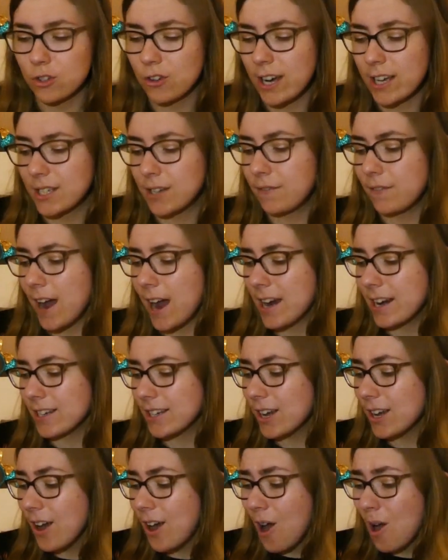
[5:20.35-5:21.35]
tries to find
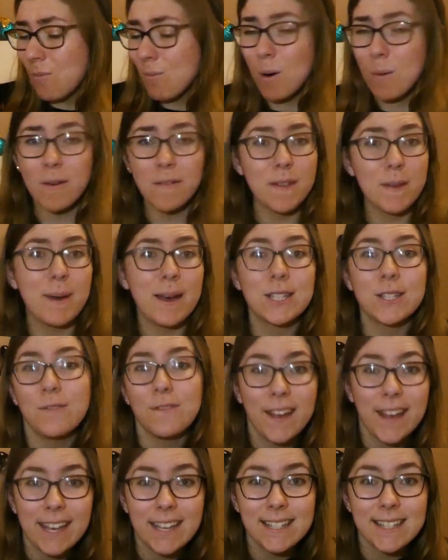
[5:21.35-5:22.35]
one with the best
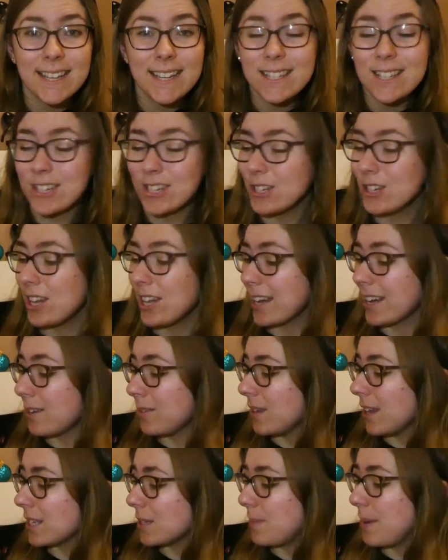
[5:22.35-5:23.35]
faces, you know,
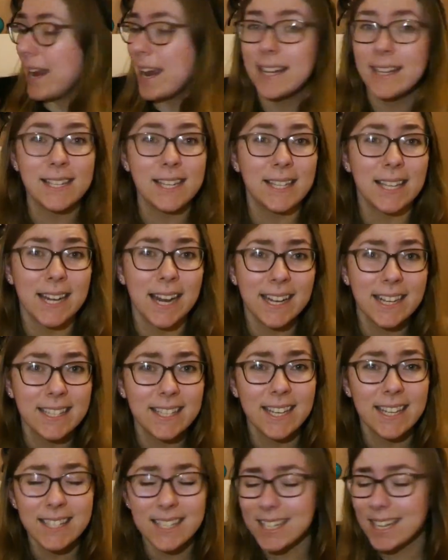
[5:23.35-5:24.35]
like that's painted the
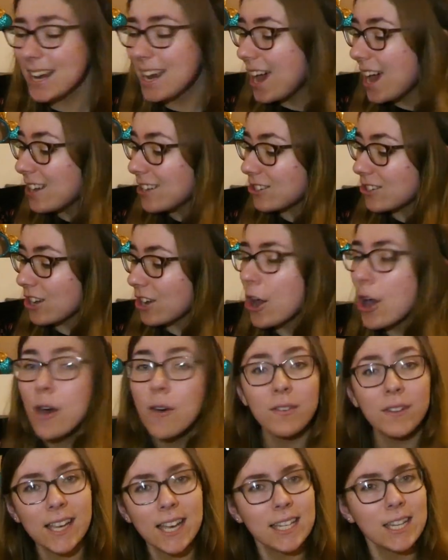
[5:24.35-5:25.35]
nicest. So
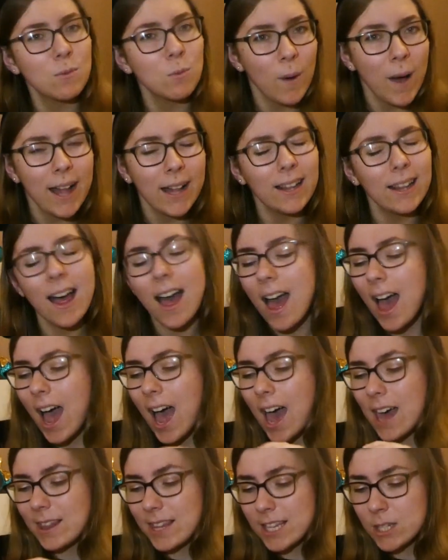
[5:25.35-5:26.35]
hopefully I did well,
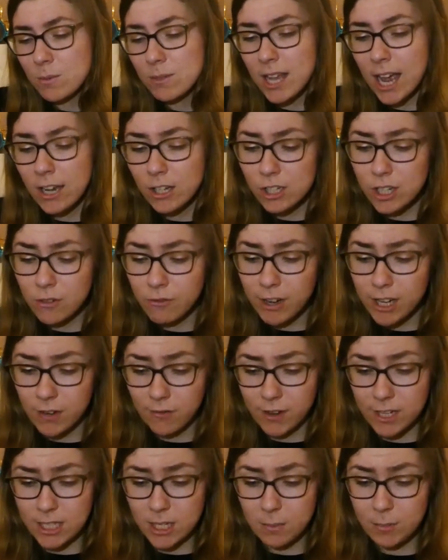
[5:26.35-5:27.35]
and this was actually really
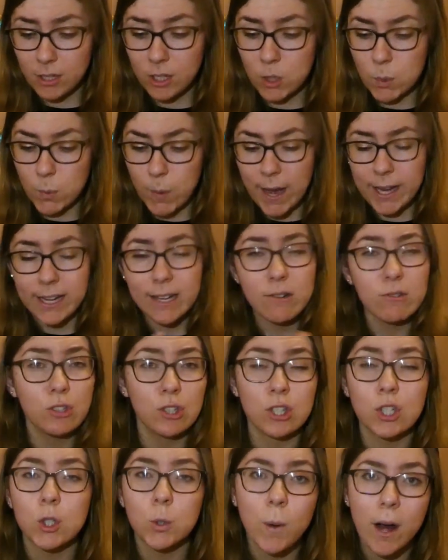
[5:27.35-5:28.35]
reasonable as well. It was
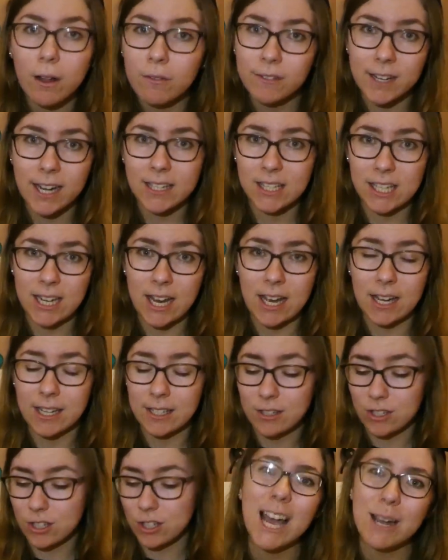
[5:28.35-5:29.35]
just
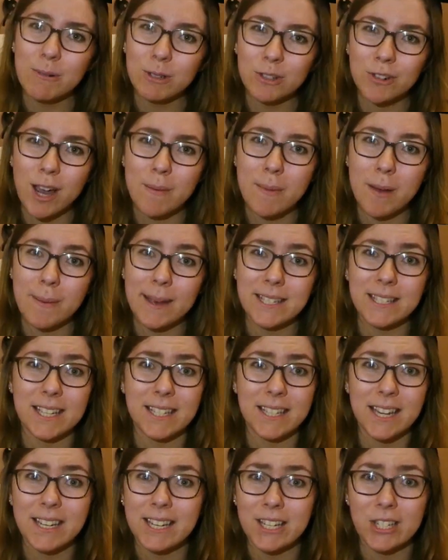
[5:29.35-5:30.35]
$12.99. So I will try my best to
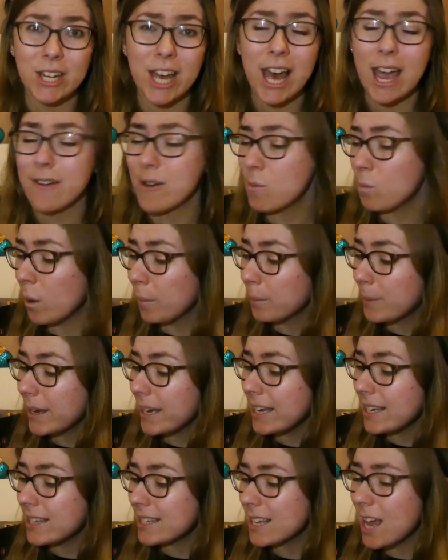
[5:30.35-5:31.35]
send it to her in one
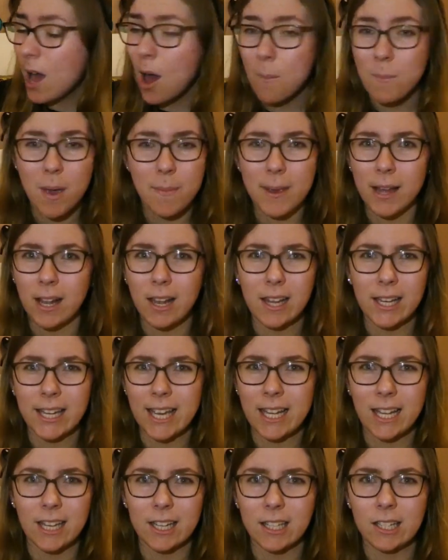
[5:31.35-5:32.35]
piece. Maybe I'll
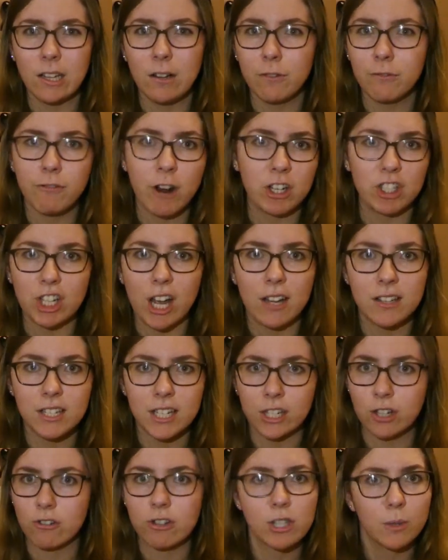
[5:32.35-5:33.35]
get like a little fragile
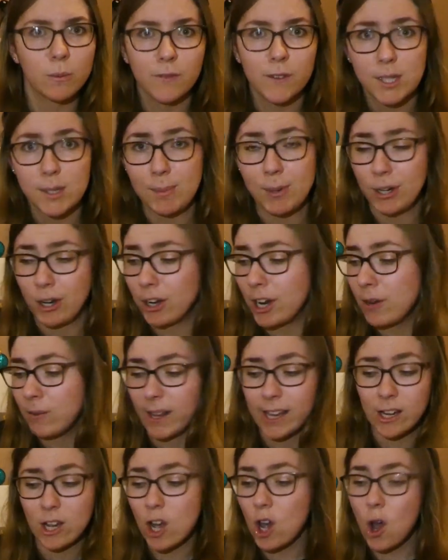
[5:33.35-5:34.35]
sticker or something to put on it,
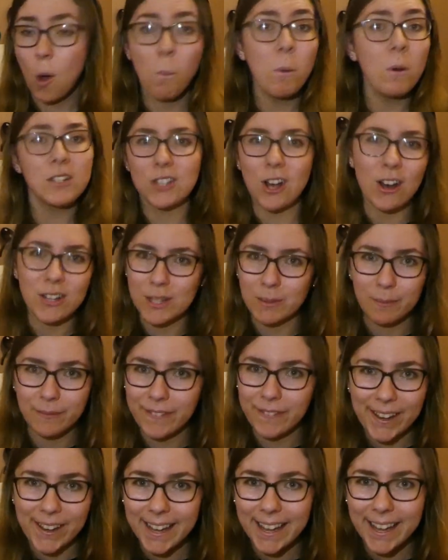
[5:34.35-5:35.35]
like we'll sort
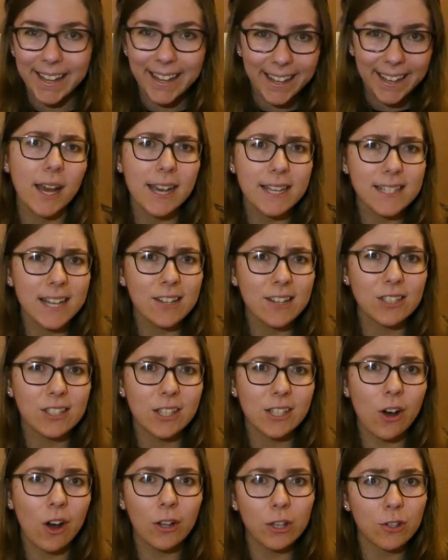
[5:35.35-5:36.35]
something. That is
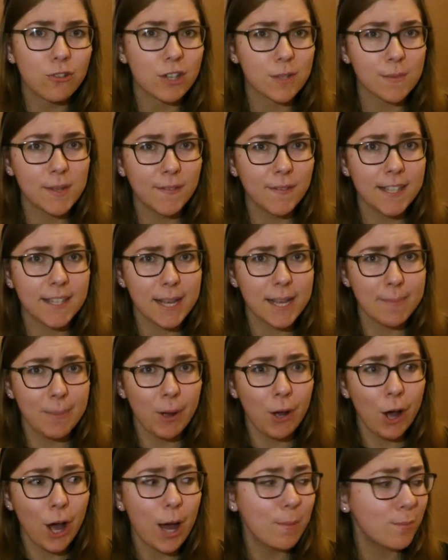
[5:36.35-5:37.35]
actually all the Christmas things I
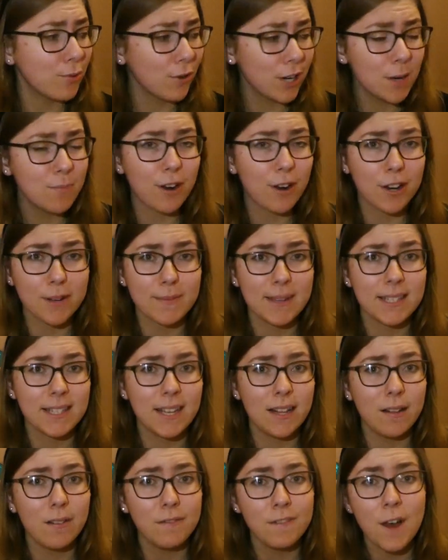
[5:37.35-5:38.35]
bought. I'm pretty proud of
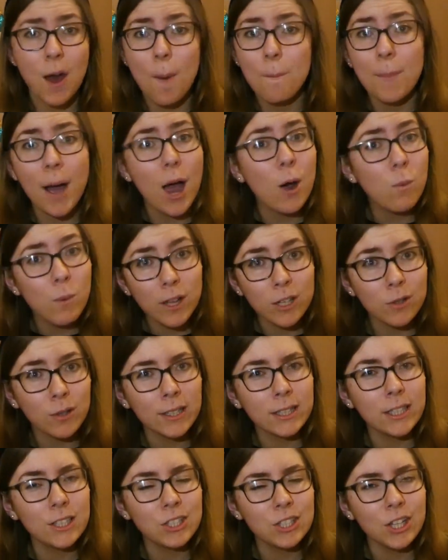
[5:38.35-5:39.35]
myself, but I will
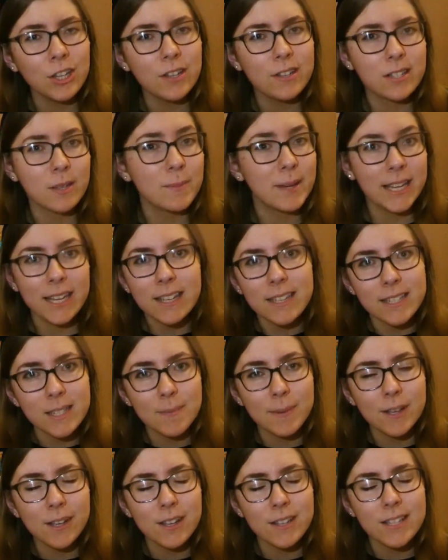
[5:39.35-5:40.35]
quickly show you some ears
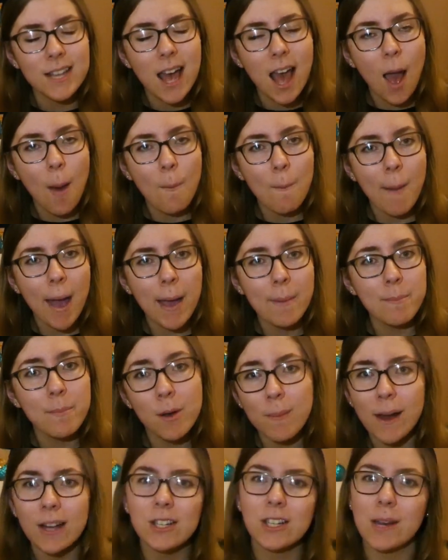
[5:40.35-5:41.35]
because my
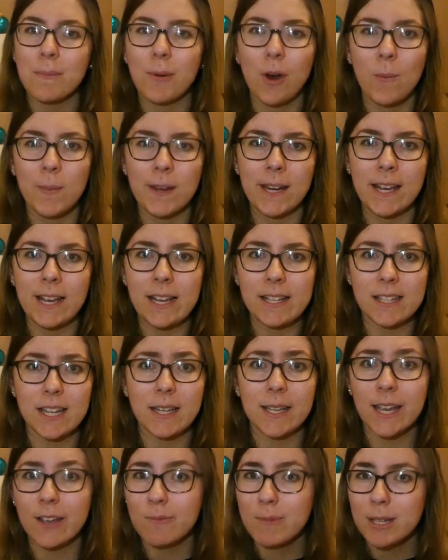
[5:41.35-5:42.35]
mum actually bought me these
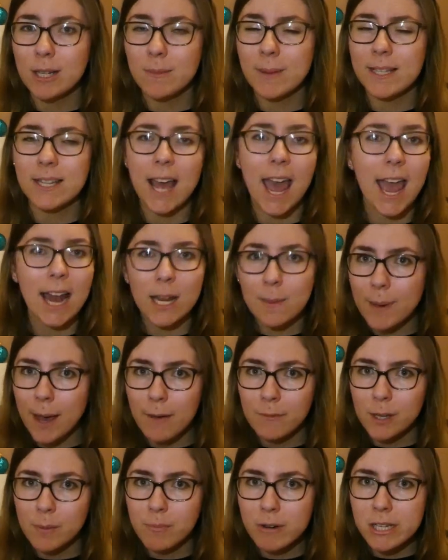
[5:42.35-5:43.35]
and gave me them as an early
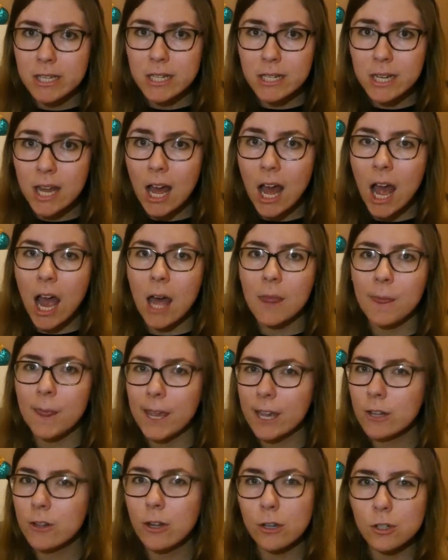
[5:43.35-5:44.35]
birthday present, and
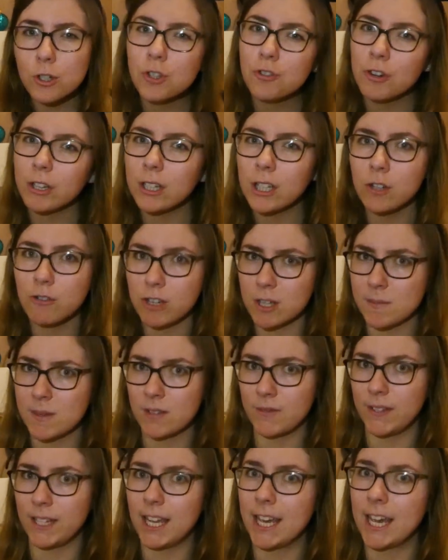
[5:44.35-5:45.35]
they are not strictly
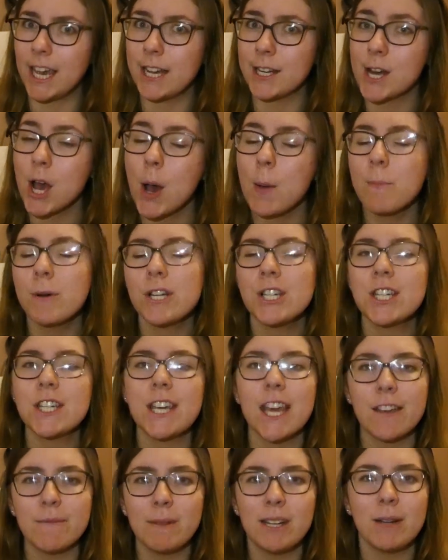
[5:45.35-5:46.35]
Christmas related, but she
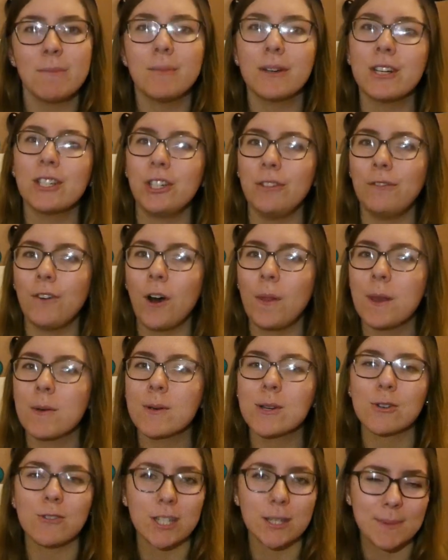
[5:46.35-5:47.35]
gave me them because she thought they
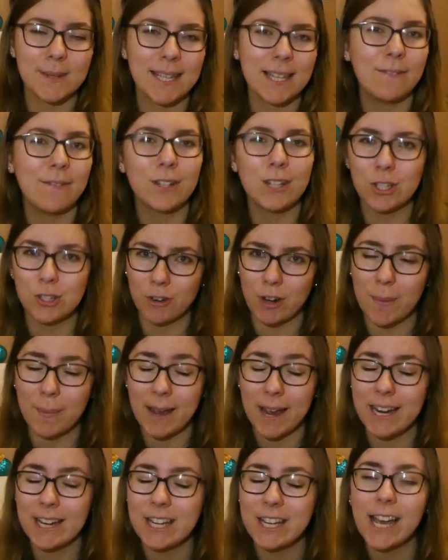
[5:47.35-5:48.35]
were Christmassy for the trip,
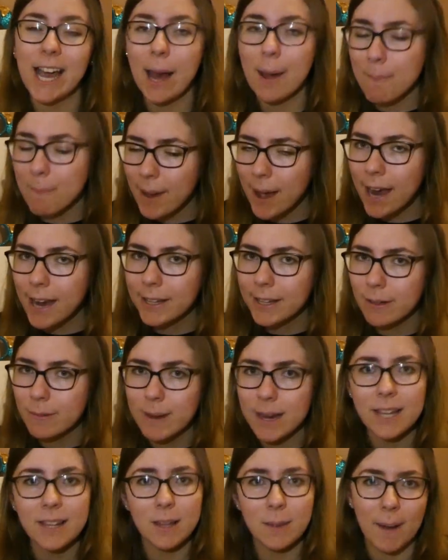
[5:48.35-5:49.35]
and you can buy
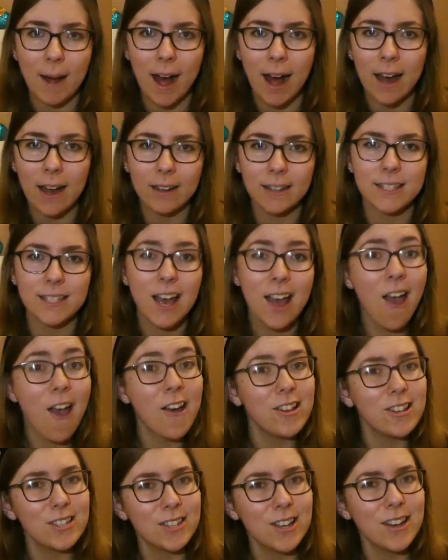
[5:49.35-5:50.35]
them in the parks.
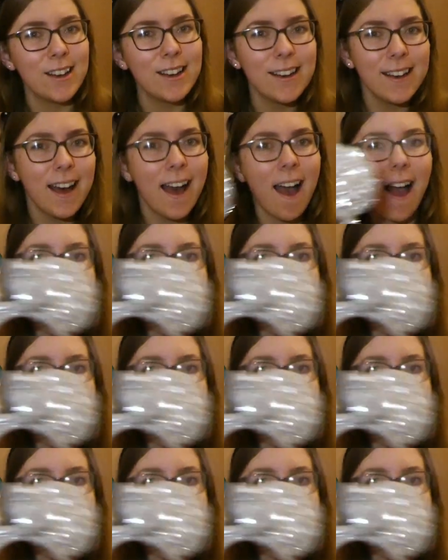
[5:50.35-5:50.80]
So